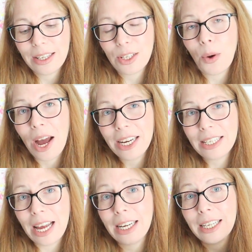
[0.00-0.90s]
so I
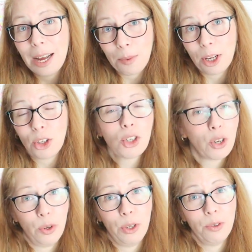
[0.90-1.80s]
decided I'm going to
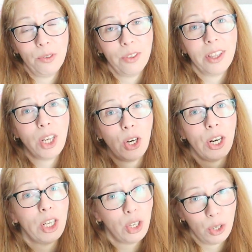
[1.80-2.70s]
show you the
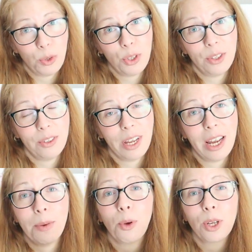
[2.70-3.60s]
yarn I chose
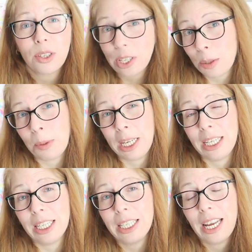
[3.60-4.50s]
and I'm going to
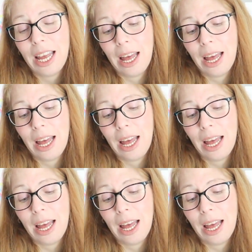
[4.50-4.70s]
explain it,